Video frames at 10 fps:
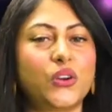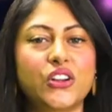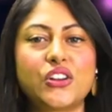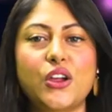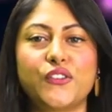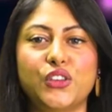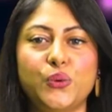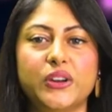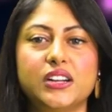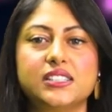where can our
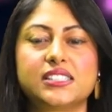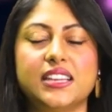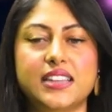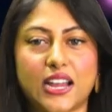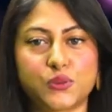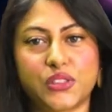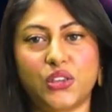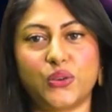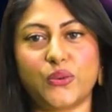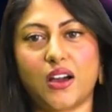viewers connect with
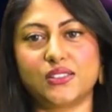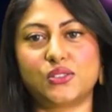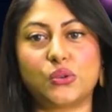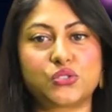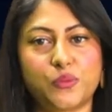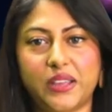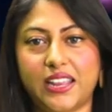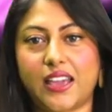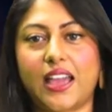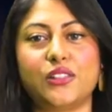you on social
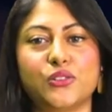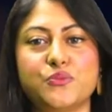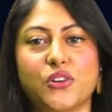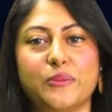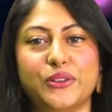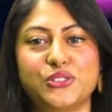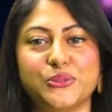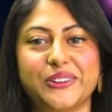media and learn more about your